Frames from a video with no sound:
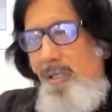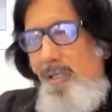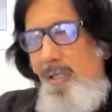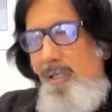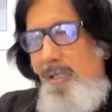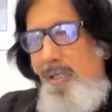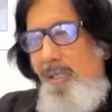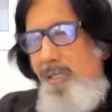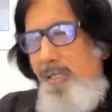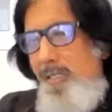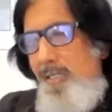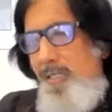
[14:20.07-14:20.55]

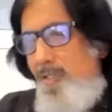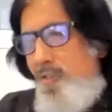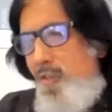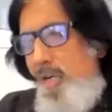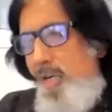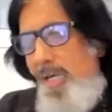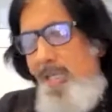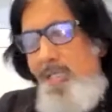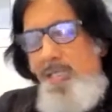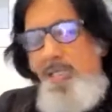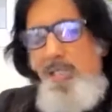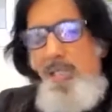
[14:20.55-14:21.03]
the
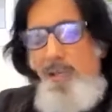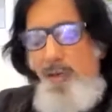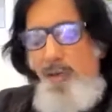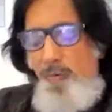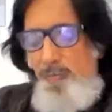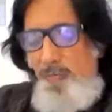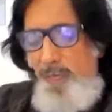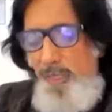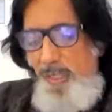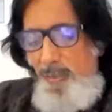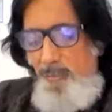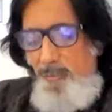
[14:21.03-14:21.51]
structure
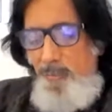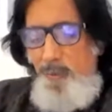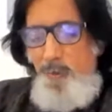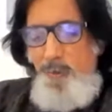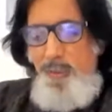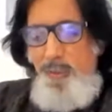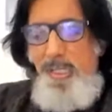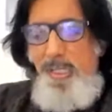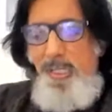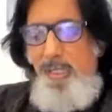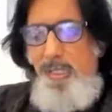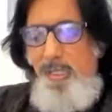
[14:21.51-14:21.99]
of the
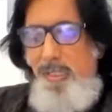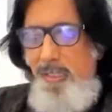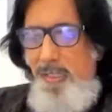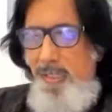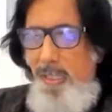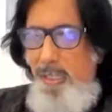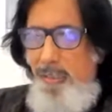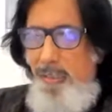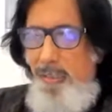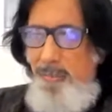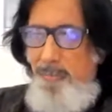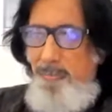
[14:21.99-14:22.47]
music,
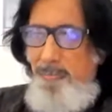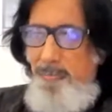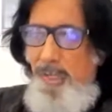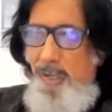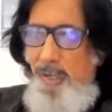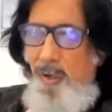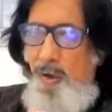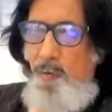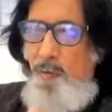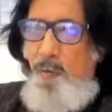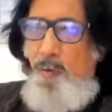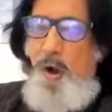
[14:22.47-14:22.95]
the
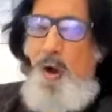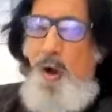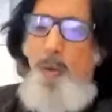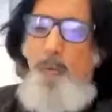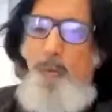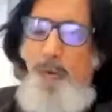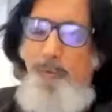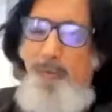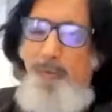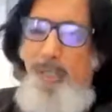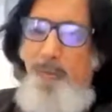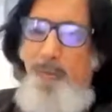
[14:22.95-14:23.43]
form
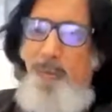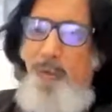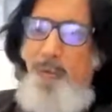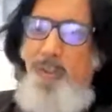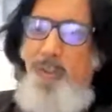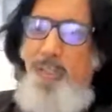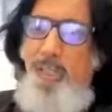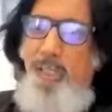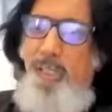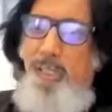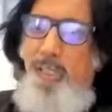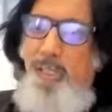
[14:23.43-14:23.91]
of the
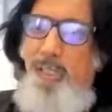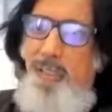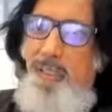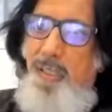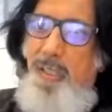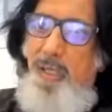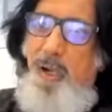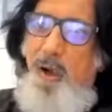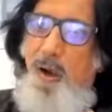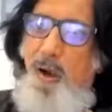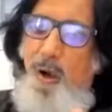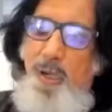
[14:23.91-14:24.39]
music,
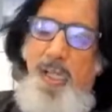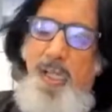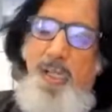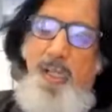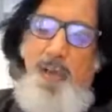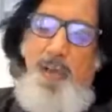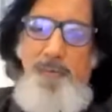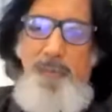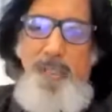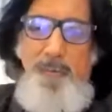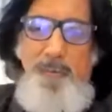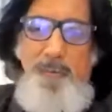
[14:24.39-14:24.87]
the order
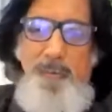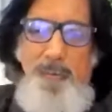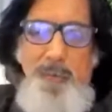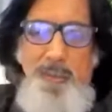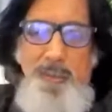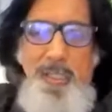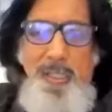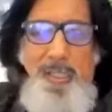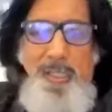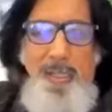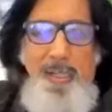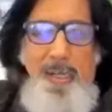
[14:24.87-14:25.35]
of the
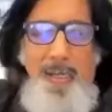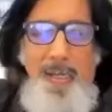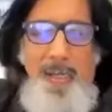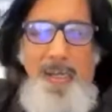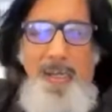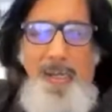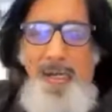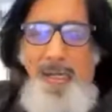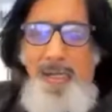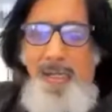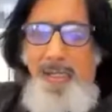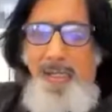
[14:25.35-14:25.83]
music,
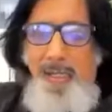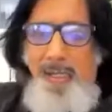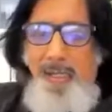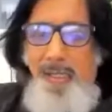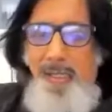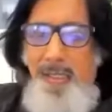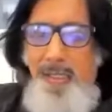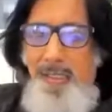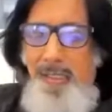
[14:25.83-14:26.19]
and